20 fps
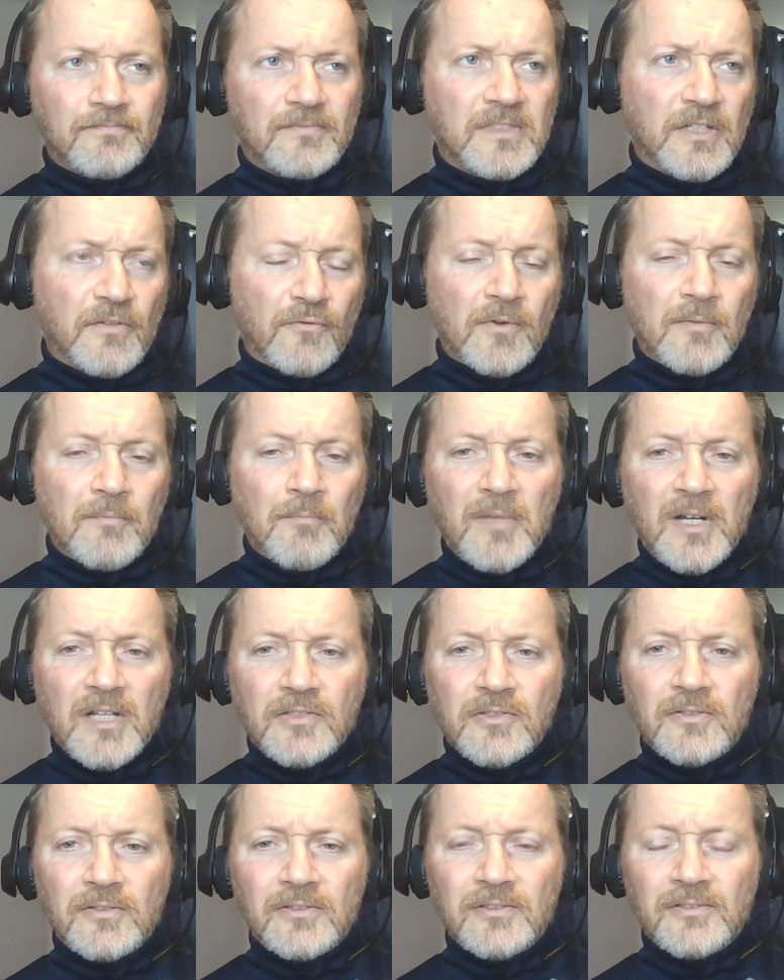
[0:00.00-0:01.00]
different
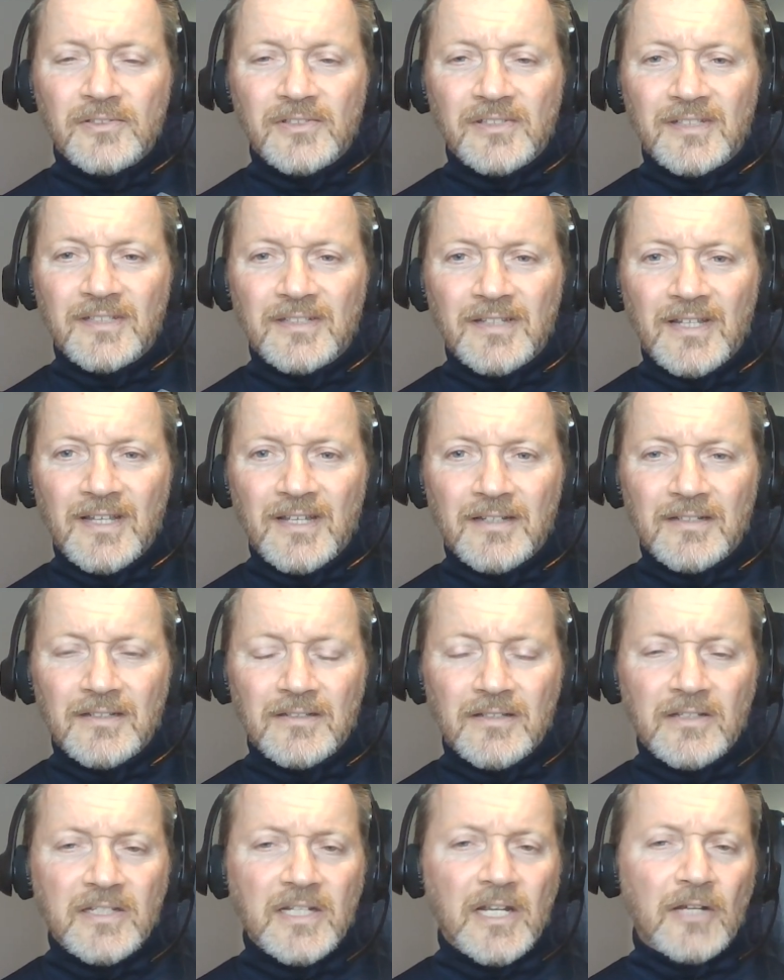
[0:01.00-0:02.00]
muscles and, and
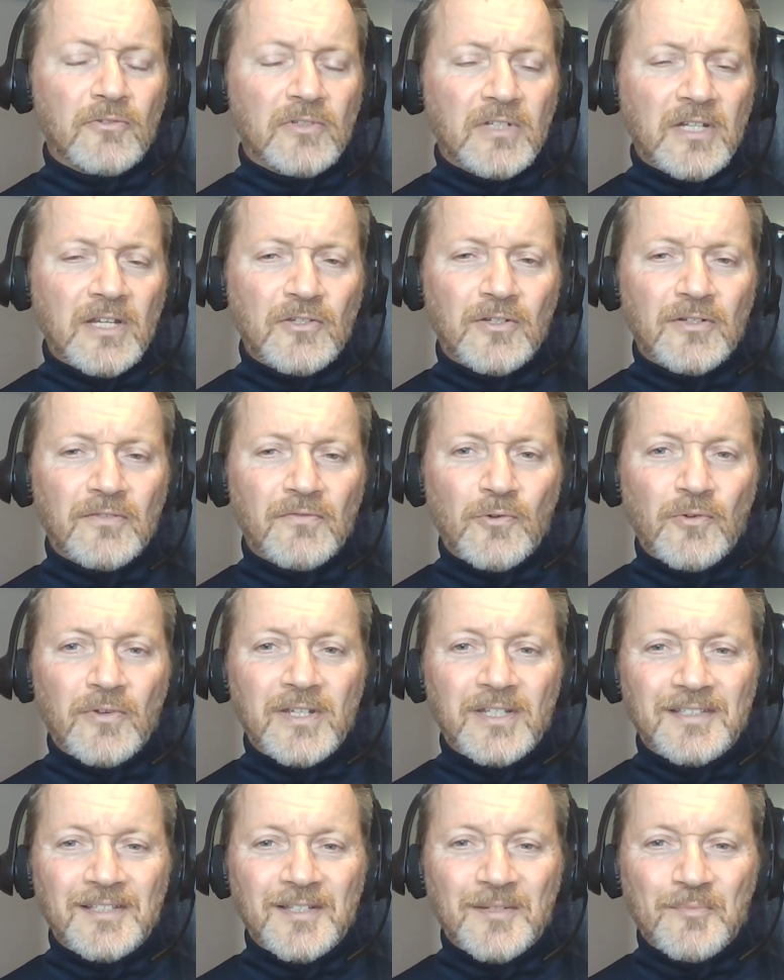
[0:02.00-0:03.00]
the degradation of
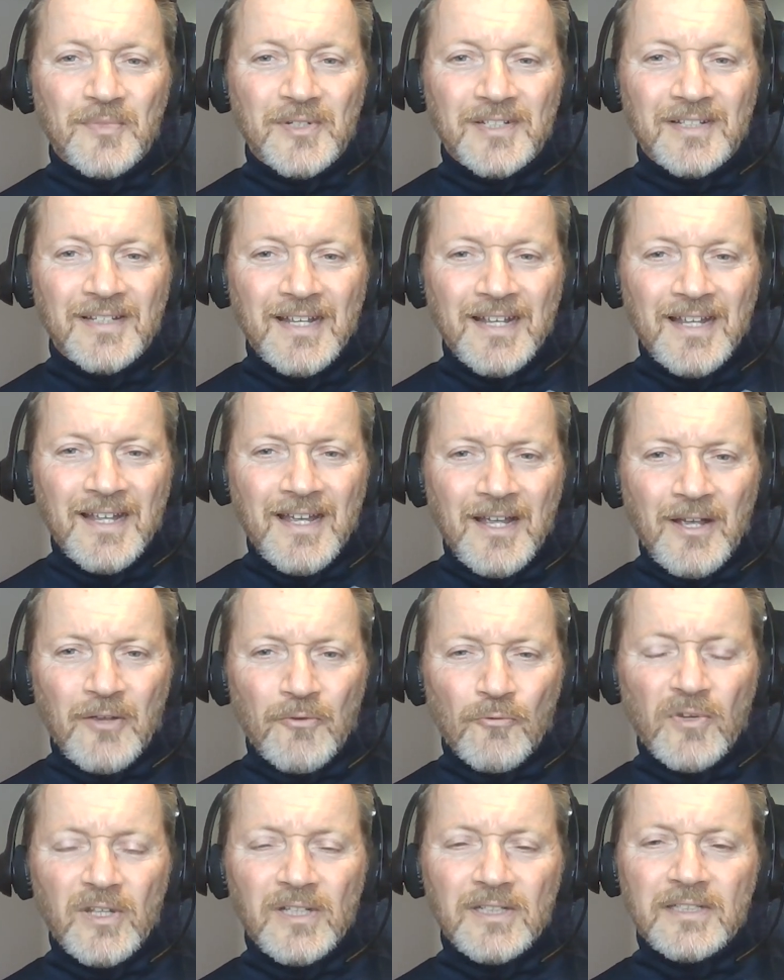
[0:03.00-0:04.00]
creatine, but
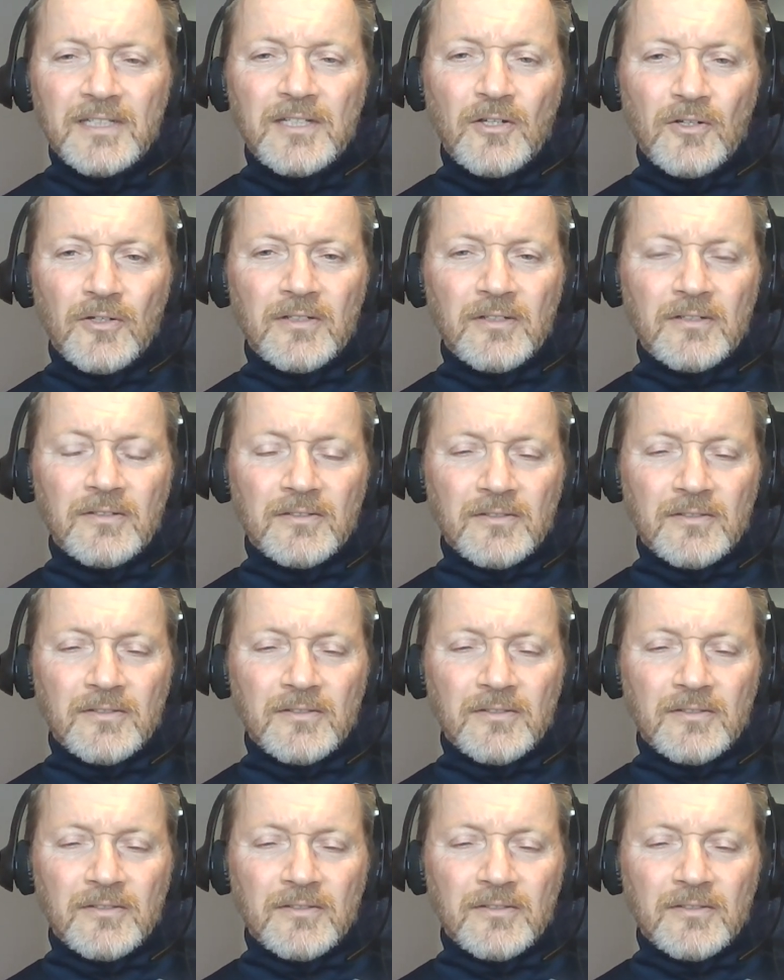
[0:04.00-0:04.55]
really couldn't